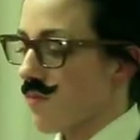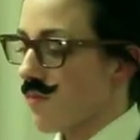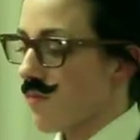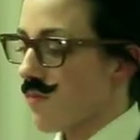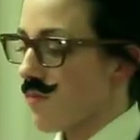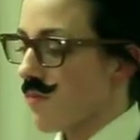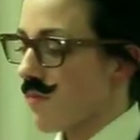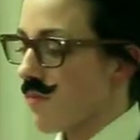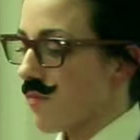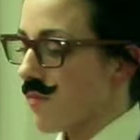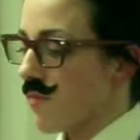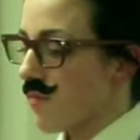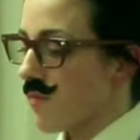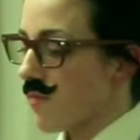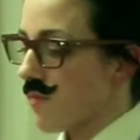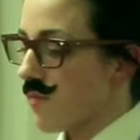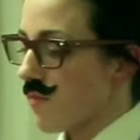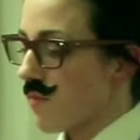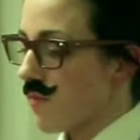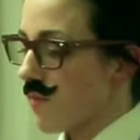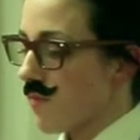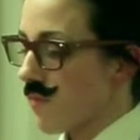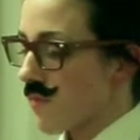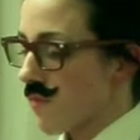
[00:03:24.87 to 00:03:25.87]
with his
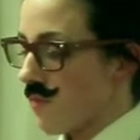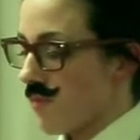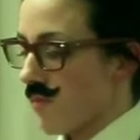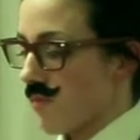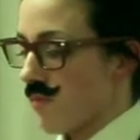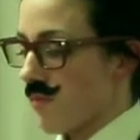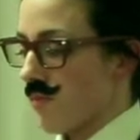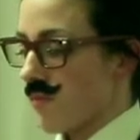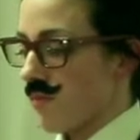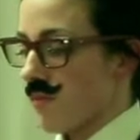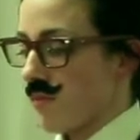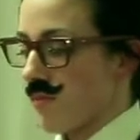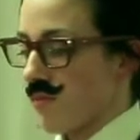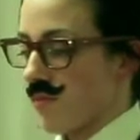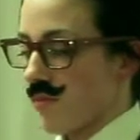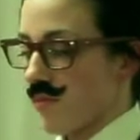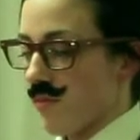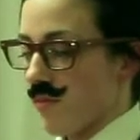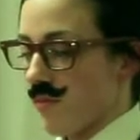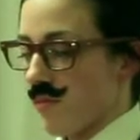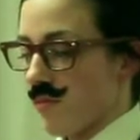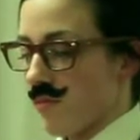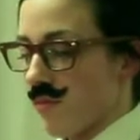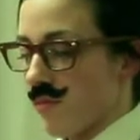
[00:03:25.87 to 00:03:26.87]
mother.
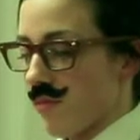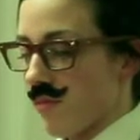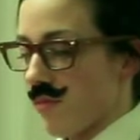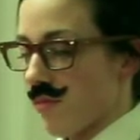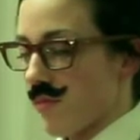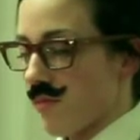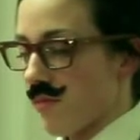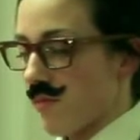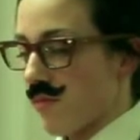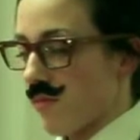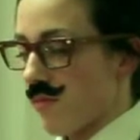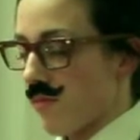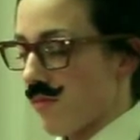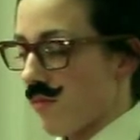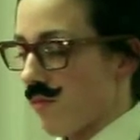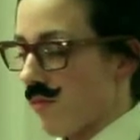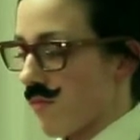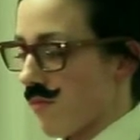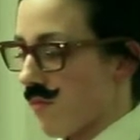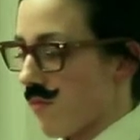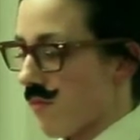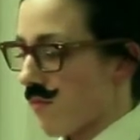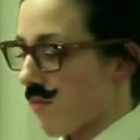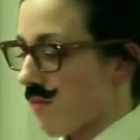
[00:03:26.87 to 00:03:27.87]
Consequently, the
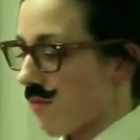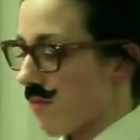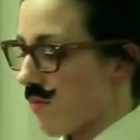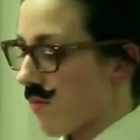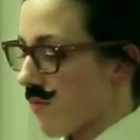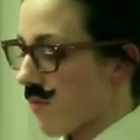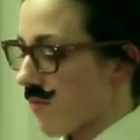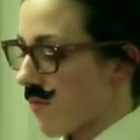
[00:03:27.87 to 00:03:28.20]
original